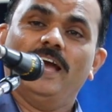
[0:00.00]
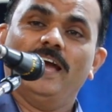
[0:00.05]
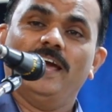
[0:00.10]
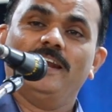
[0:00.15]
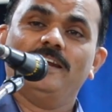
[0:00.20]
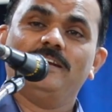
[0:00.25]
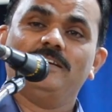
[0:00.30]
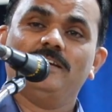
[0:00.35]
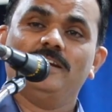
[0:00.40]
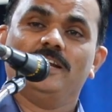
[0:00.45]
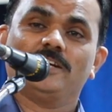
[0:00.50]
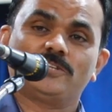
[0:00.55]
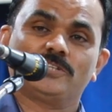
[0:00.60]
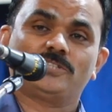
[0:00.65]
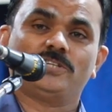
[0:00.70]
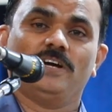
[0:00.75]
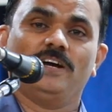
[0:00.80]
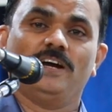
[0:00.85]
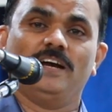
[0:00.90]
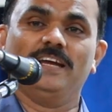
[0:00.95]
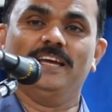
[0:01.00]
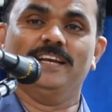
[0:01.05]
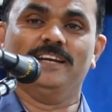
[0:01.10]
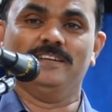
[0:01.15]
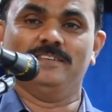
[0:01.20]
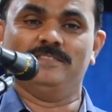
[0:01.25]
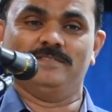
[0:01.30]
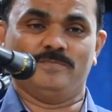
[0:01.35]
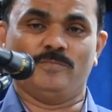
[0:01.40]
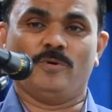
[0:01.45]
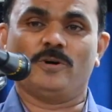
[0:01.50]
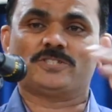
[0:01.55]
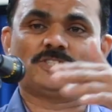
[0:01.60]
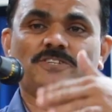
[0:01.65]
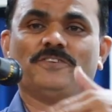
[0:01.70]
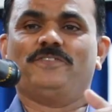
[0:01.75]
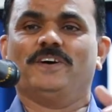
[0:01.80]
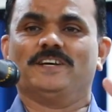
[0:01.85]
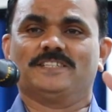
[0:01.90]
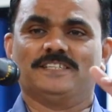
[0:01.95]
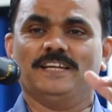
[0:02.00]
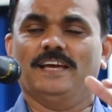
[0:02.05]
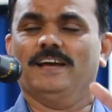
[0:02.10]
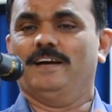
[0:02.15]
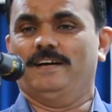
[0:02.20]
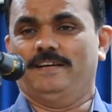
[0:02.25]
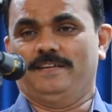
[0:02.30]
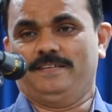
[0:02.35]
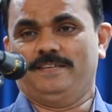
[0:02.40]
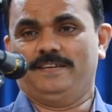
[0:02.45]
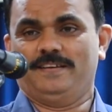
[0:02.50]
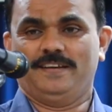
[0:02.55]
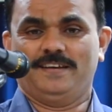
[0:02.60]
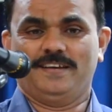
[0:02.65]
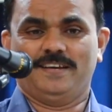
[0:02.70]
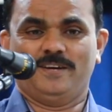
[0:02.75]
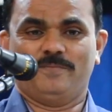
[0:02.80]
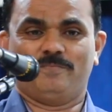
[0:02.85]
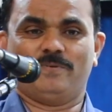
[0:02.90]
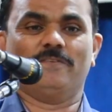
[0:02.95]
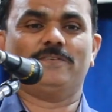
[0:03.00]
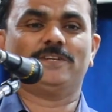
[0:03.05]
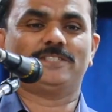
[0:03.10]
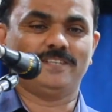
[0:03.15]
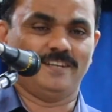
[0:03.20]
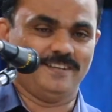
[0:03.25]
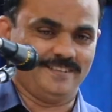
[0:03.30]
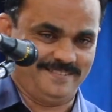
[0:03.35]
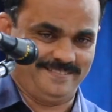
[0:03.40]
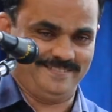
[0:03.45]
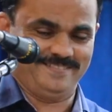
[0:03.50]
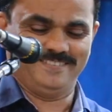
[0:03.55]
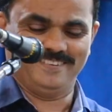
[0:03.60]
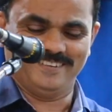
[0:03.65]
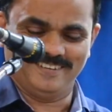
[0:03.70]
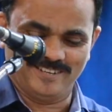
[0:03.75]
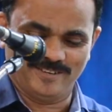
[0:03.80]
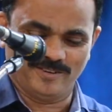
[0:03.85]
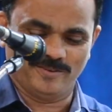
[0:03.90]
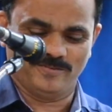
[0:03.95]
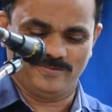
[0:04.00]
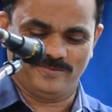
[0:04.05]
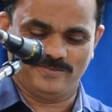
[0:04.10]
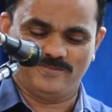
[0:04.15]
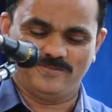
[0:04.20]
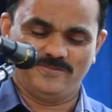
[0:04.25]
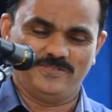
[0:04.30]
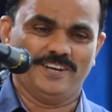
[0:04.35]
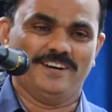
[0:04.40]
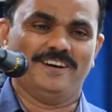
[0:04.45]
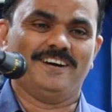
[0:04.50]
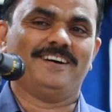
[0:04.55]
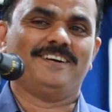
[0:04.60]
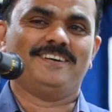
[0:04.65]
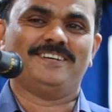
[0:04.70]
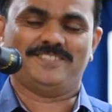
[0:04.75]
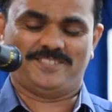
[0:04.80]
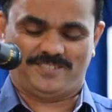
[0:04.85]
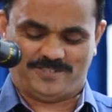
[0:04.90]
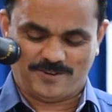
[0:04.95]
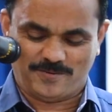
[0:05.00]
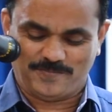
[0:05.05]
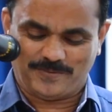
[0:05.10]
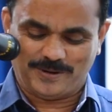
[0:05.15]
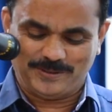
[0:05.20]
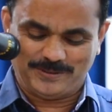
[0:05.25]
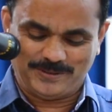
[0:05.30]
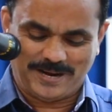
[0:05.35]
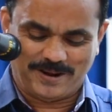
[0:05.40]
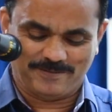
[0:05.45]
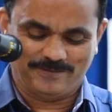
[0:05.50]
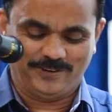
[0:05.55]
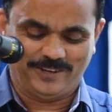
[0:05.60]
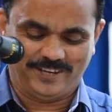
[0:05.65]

and literature in most of us here. Professor, we are so proud to have